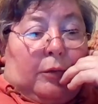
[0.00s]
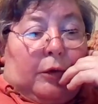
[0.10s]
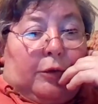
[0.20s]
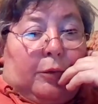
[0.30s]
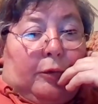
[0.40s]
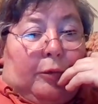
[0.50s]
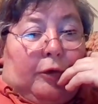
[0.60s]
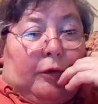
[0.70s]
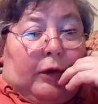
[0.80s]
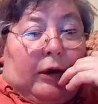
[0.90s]
which would have
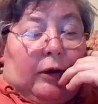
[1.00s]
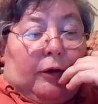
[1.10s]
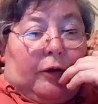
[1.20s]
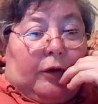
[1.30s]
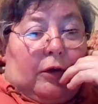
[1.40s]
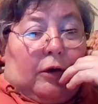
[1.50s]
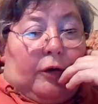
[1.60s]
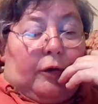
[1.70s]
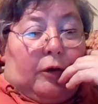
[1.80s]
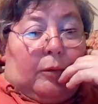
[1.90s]
put her very close to
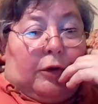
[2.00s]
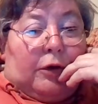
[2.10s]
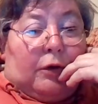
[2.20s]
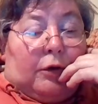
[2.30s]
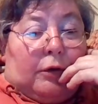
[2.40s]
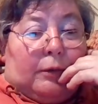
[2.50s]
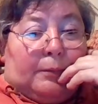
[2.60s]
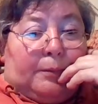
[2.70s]
Hearth, home and children.